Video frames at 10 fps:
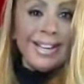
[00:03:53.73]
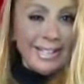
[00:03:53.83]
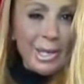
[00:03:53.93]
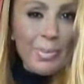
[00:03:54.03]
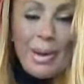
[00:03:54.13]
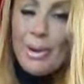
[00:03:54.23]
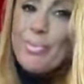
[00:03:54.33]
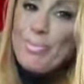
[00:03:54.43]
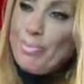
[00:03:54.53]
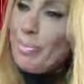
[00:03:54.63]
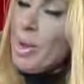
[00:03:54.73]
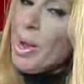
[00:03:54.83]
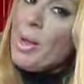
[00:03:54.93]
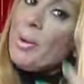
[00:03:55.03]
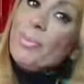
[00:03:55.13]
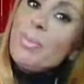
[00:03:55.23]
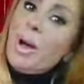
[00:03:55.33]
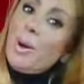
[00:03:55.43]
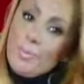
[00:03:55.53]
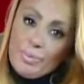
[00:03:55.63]
little better
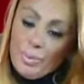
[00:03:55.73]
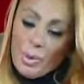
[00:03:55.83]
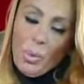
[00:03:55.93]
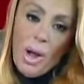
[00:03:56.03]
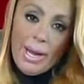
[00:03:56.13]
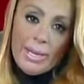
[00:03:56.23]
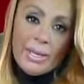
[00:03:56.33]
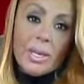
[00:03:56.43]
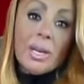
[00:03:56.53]
wine.